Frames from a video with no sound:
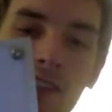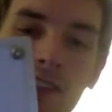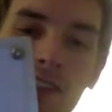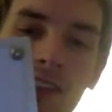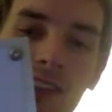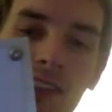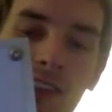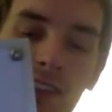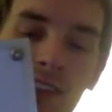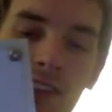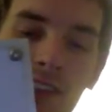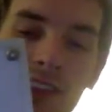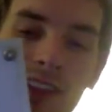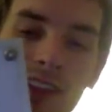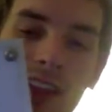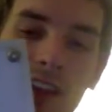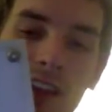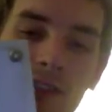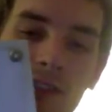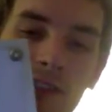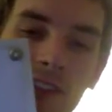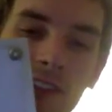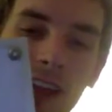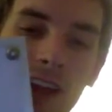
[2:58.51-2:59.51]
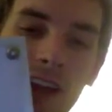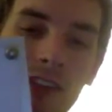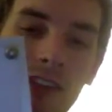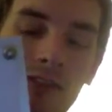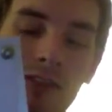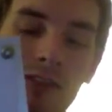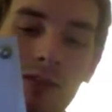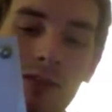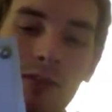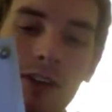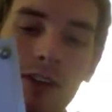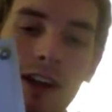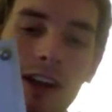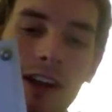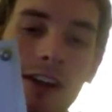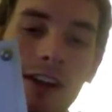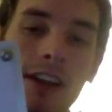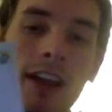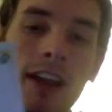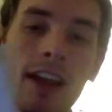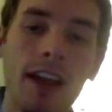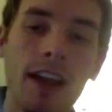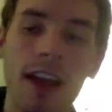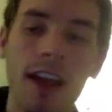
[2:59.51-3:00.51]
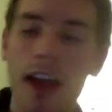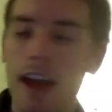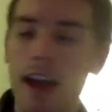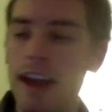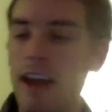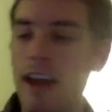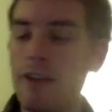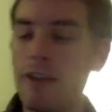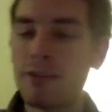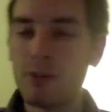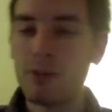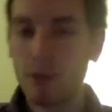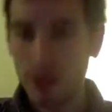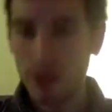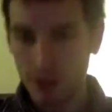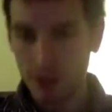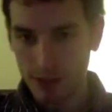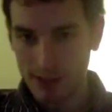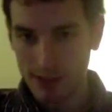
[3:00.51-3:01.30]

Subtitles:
this is the left side of the brain. And everyone only